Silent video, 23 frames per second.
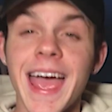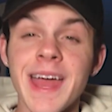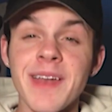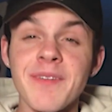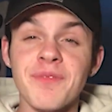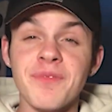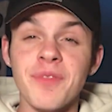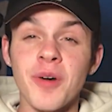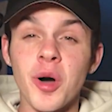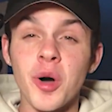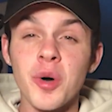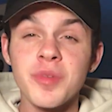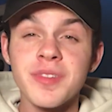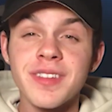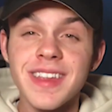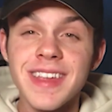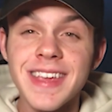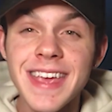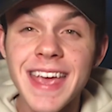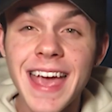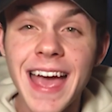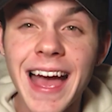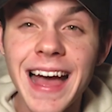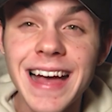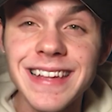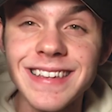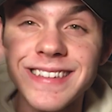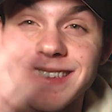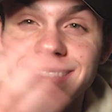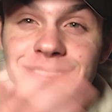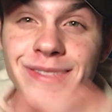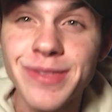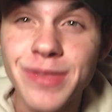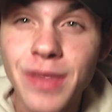And folks, he
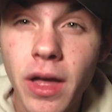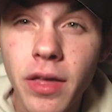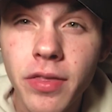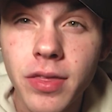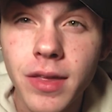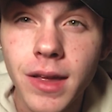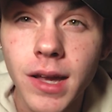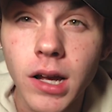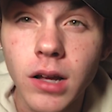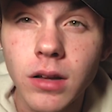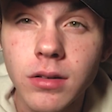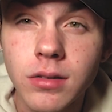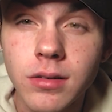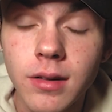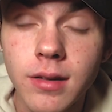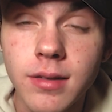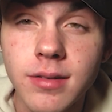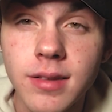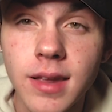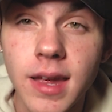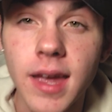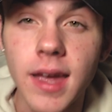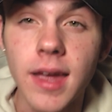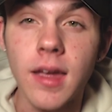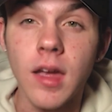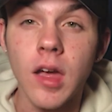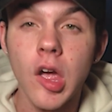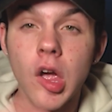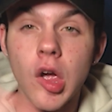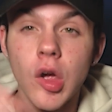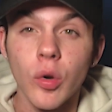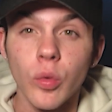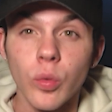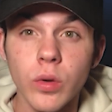has nothing else to say.
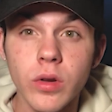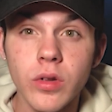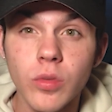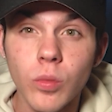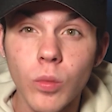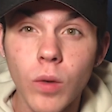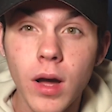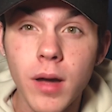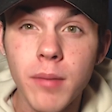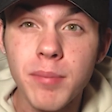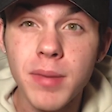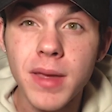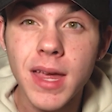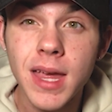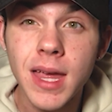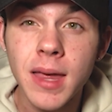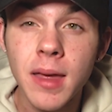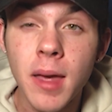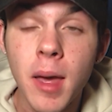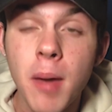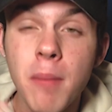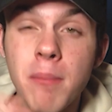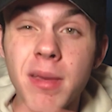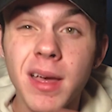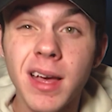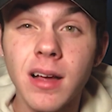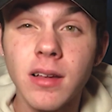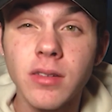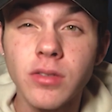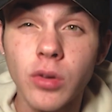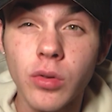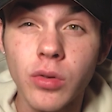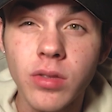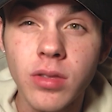Reason why being,
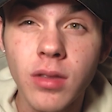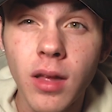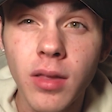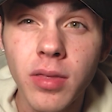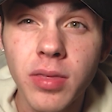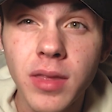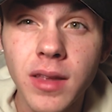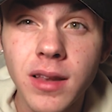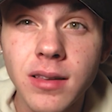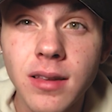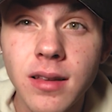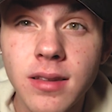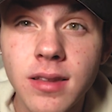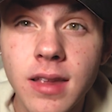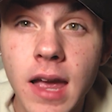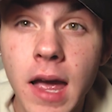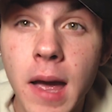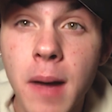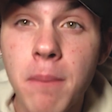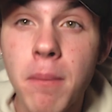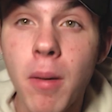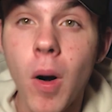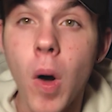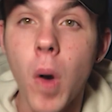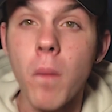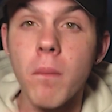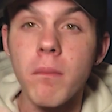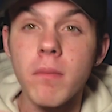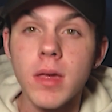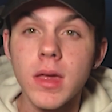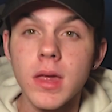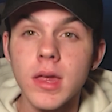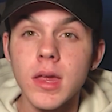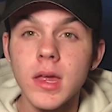because there's nothing to say about
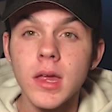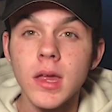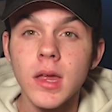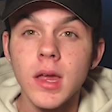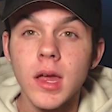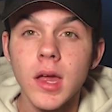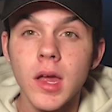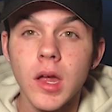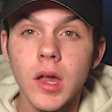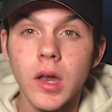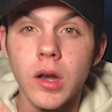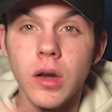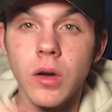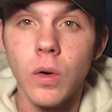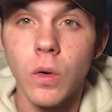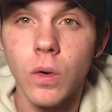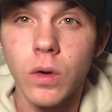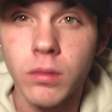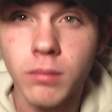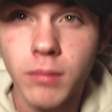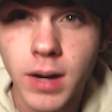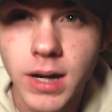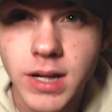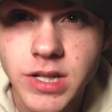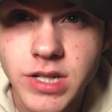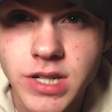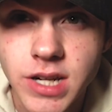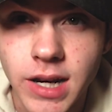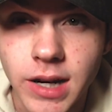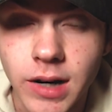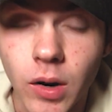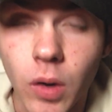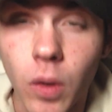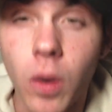me nor my
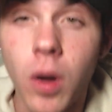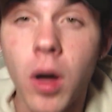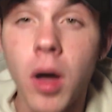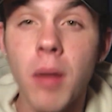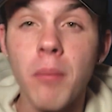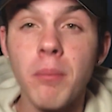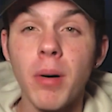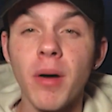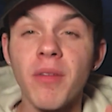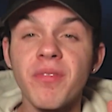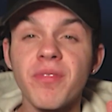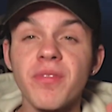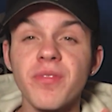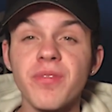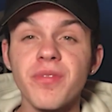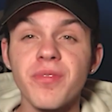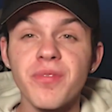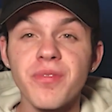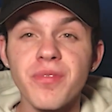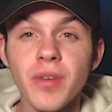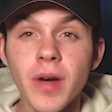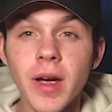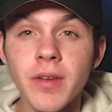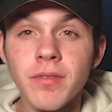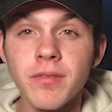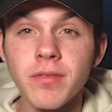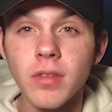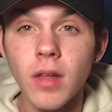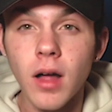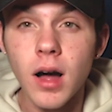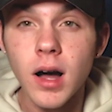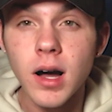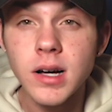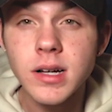channel. But Fred
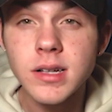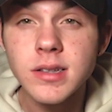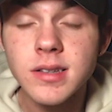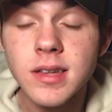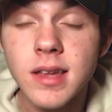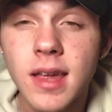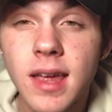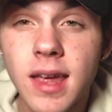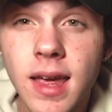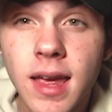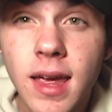Vlogs,